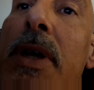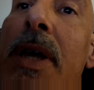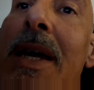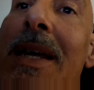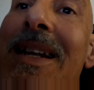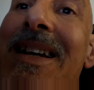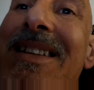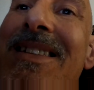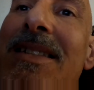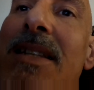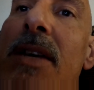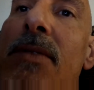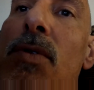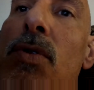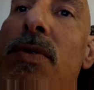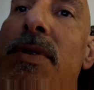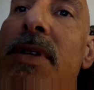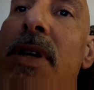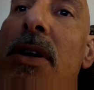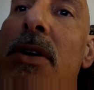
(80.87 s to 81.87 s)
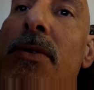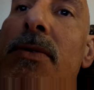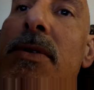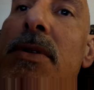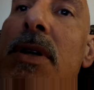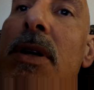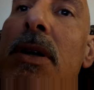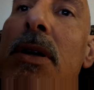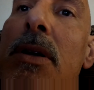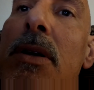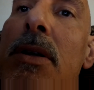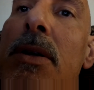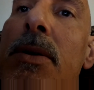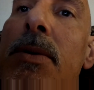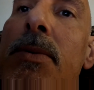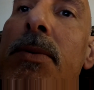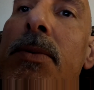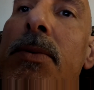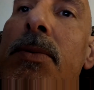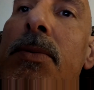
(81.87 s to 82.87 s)
cannot save yourselves.
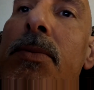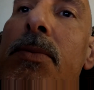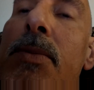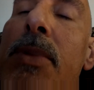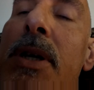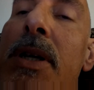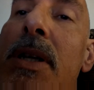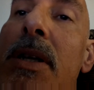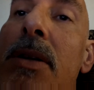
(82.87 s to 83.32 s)
But